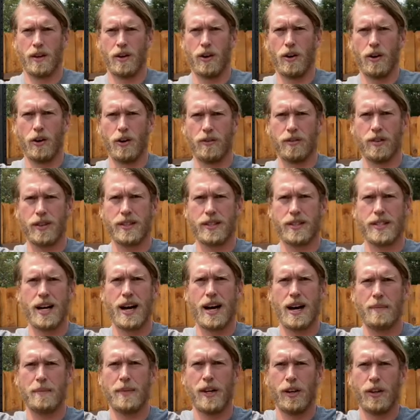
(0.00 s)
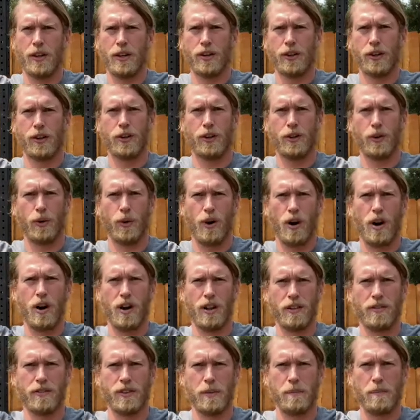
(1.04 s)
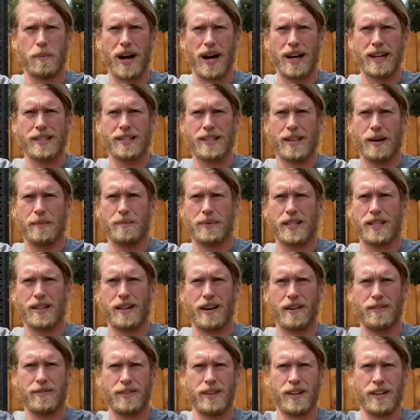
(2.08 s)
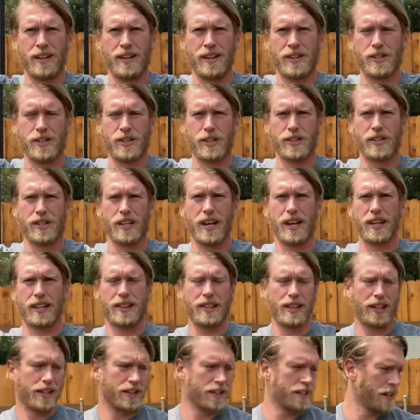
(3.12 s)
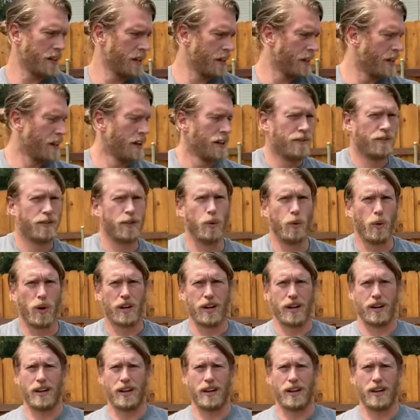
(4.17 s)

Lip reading: over the top. You could do all of your bicep stuff just like this. If you wanted to